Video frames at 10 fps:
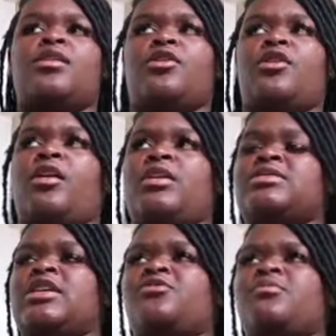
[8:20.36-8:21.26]
the call or
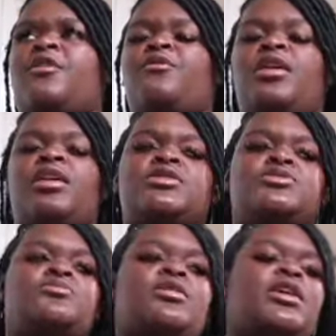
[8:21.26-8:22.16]
text from my friend like
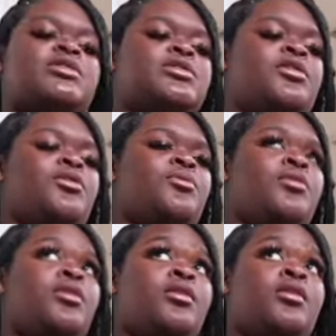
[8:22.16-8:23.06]
2-3 days ago.
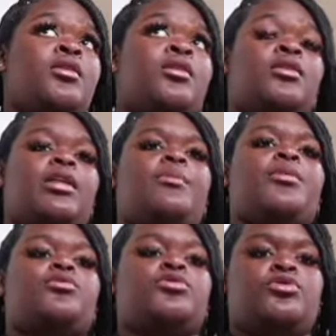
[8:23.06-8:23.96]
Like,
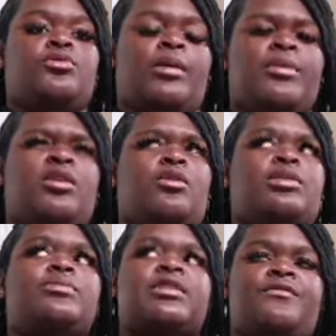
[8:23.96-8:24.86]
bro, that
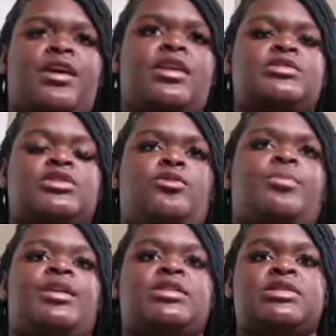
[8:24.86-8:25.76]
was like 5 days ago,
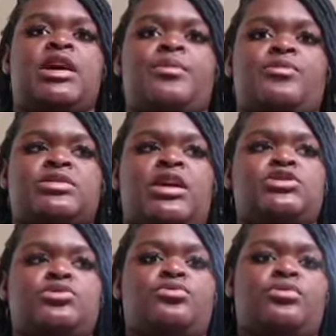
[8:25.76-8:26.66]
but at the time it was
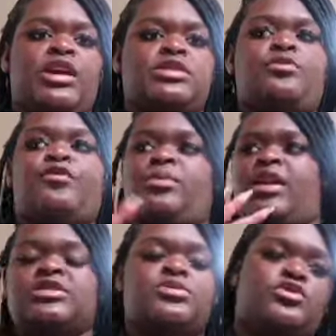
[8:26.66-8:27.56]
like 2-3 days before
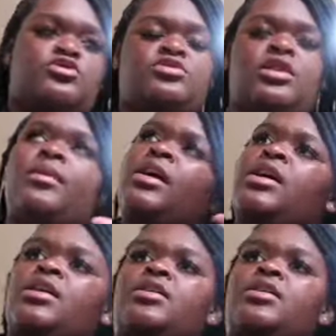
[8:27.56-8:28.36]
we actually went on the trip.